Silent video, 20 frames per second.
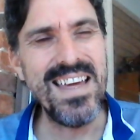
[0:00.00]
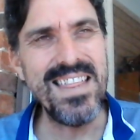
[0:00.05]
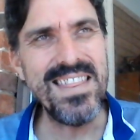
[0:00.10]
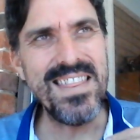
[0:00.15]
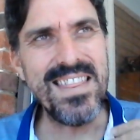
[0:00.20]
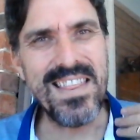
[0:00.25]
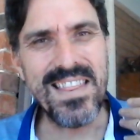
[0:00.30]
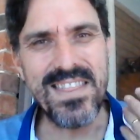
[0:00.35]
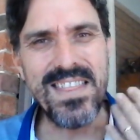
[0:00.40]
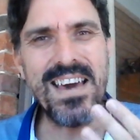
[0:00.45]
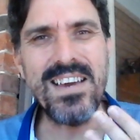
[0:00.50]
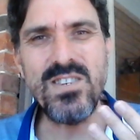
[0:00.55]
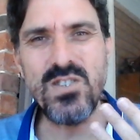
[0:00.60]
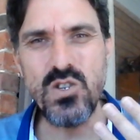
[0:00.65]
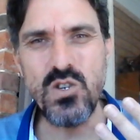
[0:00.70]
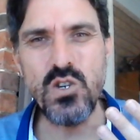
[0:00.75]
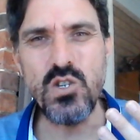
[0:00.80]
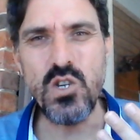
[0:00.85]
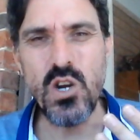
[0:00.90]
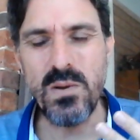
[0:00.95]

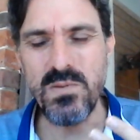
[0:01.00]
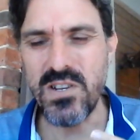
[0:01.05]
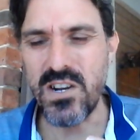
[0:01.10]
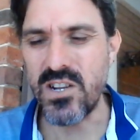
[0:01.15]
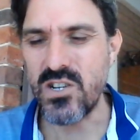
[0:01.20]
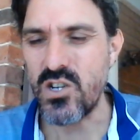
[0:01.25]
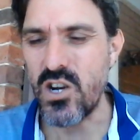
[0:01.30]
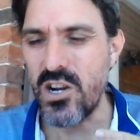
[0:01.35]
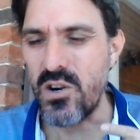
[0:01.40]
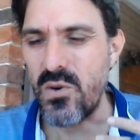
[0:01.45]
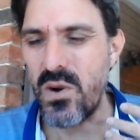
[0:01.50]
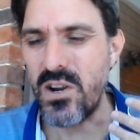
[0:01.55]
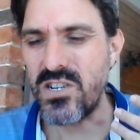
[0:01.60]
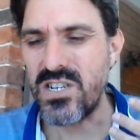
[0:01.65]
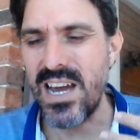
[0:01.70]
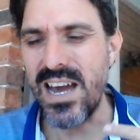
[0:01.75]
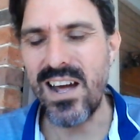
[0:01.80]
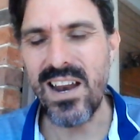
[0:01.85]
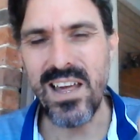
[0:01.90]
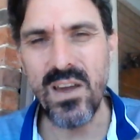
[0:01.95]
Those two times that I tried to
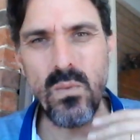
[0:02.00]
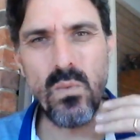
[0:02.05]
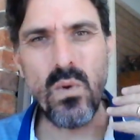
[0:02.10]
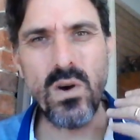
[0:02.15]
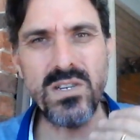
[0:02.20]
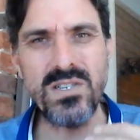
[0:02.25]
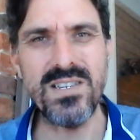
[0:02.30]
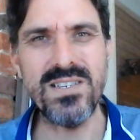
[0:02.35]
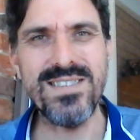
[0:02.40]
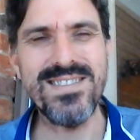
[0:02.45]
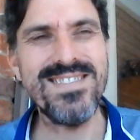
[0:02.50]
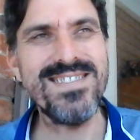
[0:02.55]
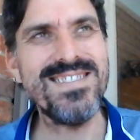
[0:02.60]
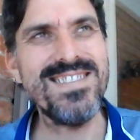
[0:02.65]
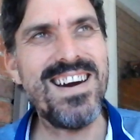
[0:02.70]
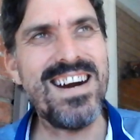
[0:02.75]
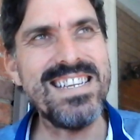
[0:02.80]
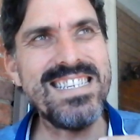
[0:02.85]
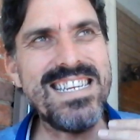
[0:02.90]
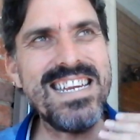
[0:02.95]
retrohale,
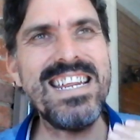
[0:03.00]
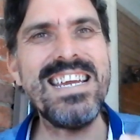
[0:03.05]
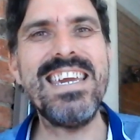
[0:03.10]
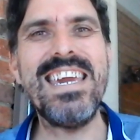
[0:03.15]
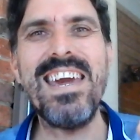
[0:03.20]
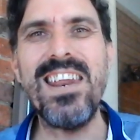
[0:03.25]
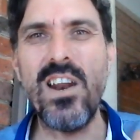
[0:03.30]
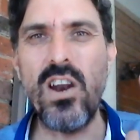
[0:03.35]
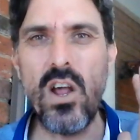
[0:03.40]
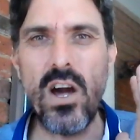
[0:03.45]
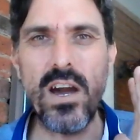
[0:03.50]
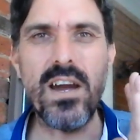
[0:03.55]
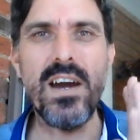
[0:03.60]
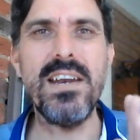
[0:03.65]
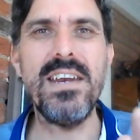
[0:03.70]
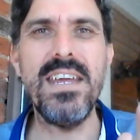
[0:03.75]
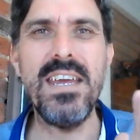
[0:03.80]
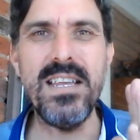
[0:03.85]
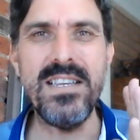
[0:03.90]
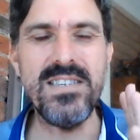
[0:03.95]
I didn't get it like I
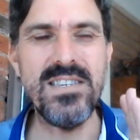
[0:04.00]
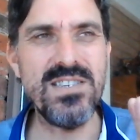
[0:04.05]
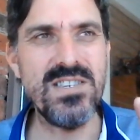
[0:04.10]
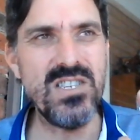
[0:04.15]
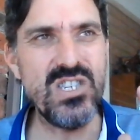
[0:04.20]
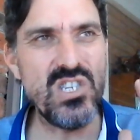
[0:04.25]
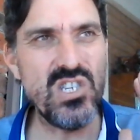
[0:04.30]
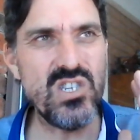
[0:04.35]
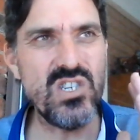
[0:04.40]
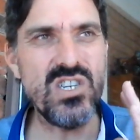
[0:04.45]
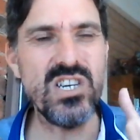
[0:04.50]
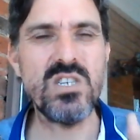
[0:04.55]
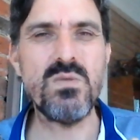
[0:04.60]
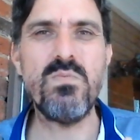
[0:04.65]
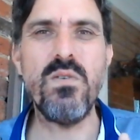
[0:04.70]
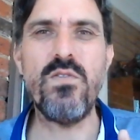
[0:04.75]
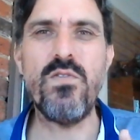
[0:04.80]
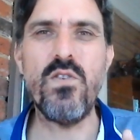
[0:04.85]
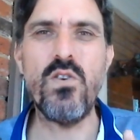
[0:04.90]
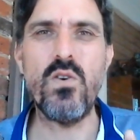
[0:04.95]
did just
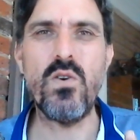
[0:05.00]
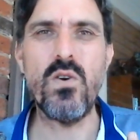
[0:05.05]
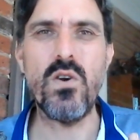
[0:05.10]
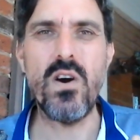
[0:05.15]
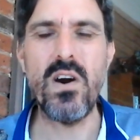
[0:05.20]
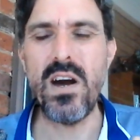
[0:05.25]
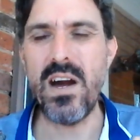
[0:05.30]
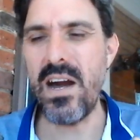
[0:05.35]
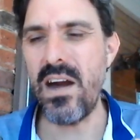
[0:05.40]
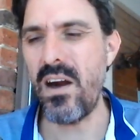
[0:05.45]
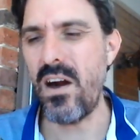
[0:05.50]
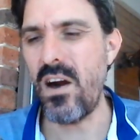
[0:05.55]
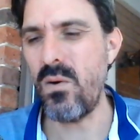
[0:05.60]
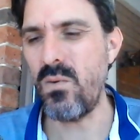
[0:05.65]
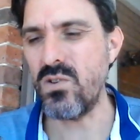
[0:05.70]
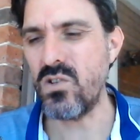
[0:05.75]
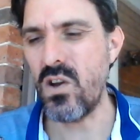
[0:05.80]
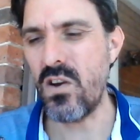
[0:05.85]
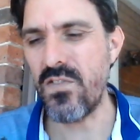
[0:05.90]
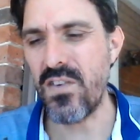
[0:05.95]
before I
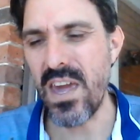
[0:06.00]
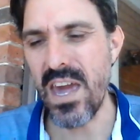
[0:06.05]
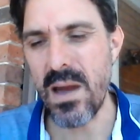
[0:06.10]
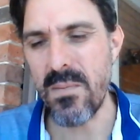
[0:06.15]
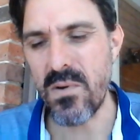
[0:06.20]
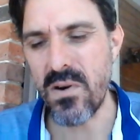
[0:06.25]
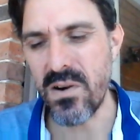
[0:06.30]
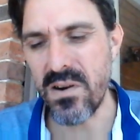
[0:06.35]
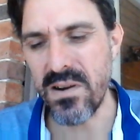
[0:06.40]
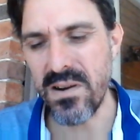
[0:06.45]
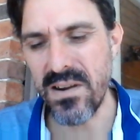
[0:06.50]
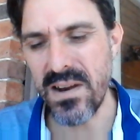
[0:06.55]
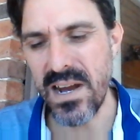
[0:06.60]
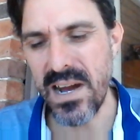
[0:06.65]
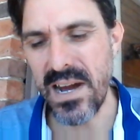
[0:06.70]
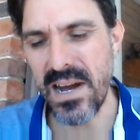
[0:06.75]
was off camera, and